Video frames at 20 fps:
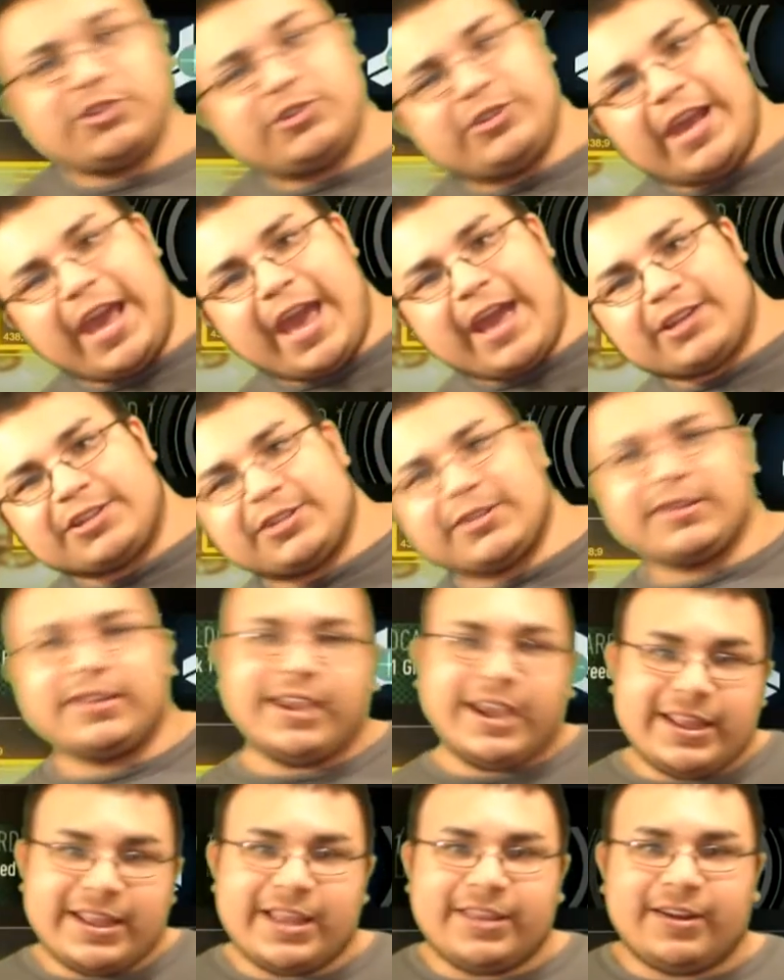Dash,
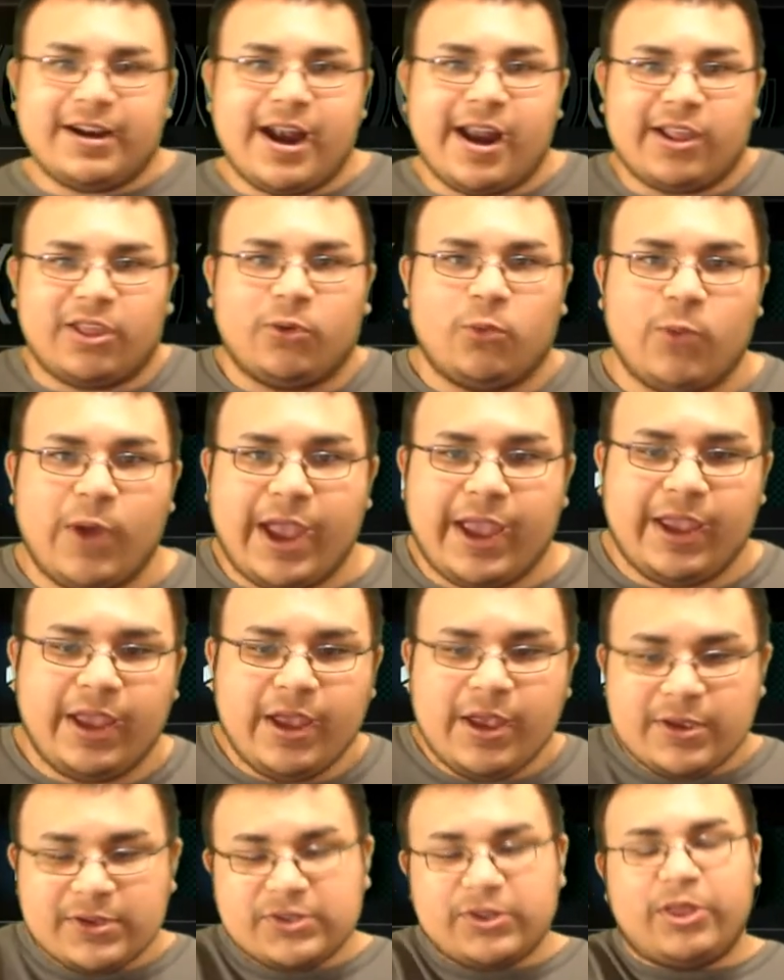and then they're out of the way.
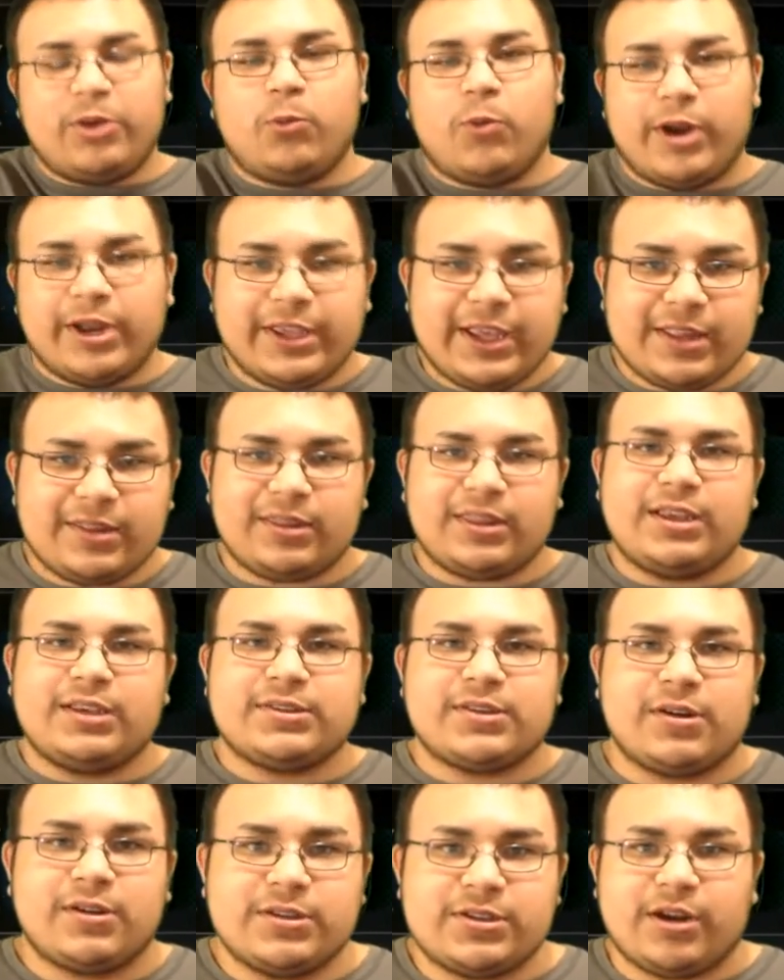So they want to get
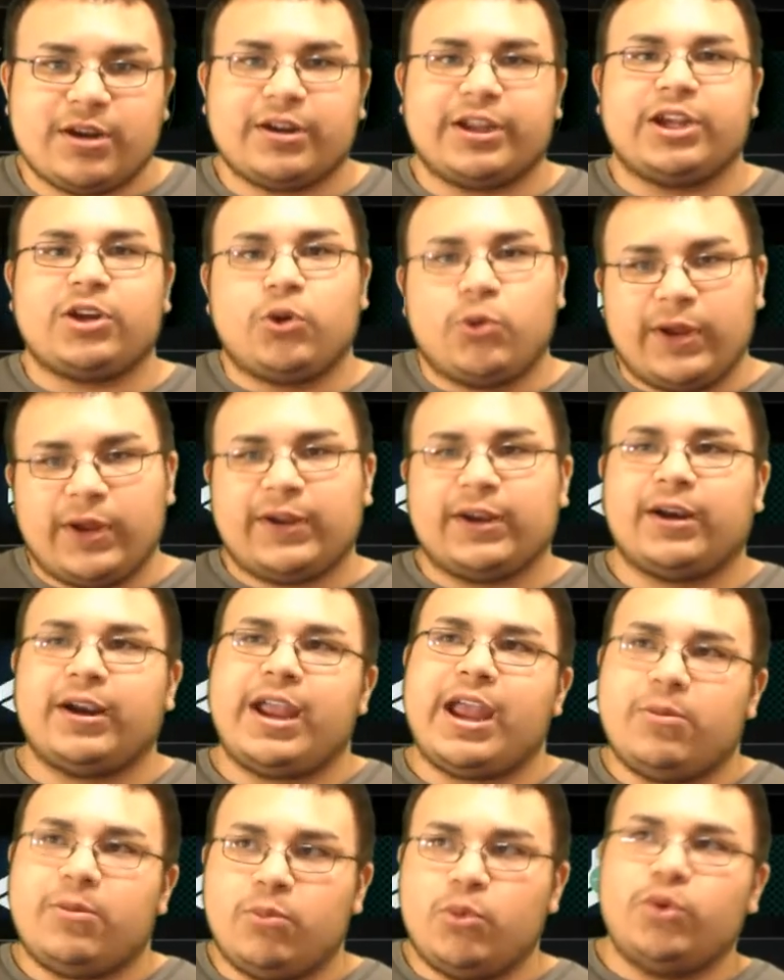things on target quicker
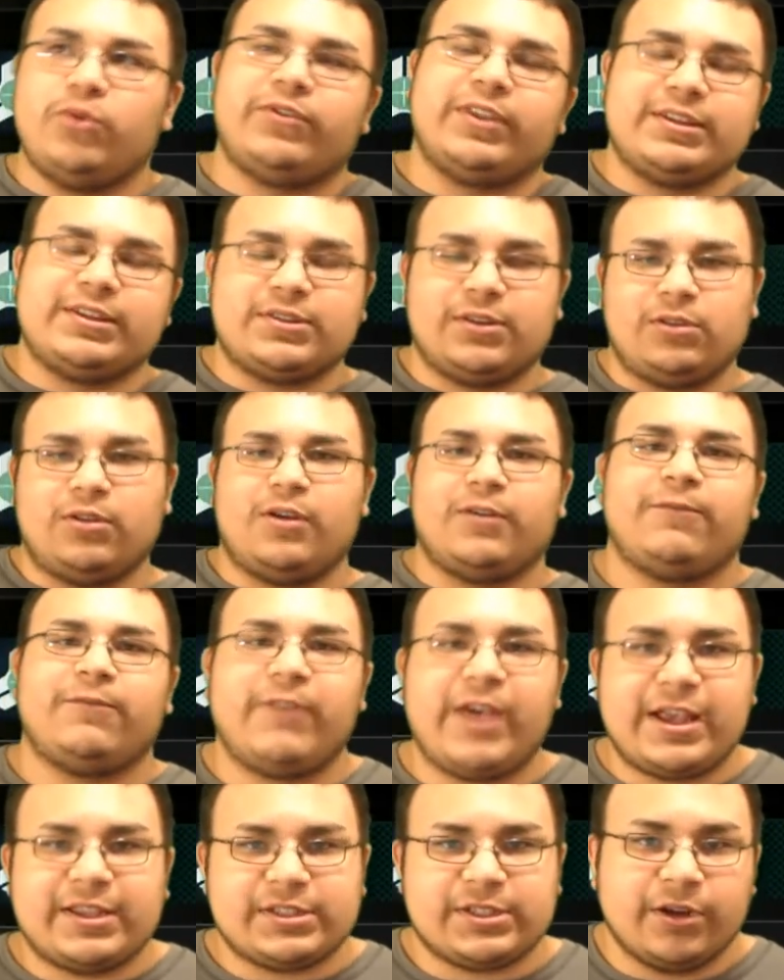and move things along
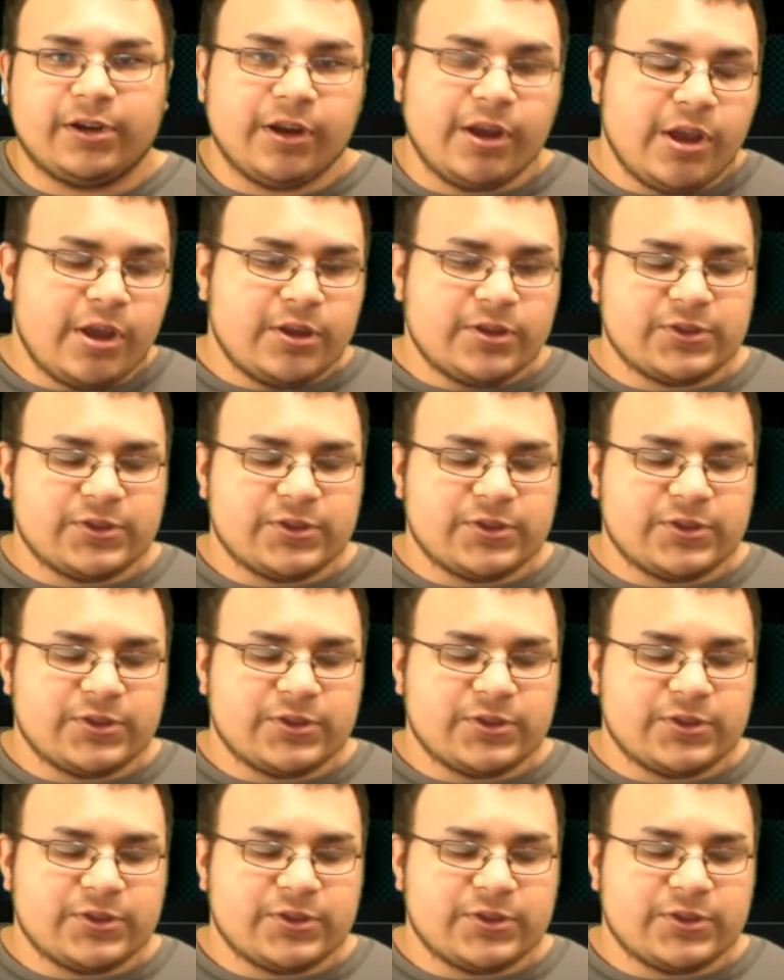faster.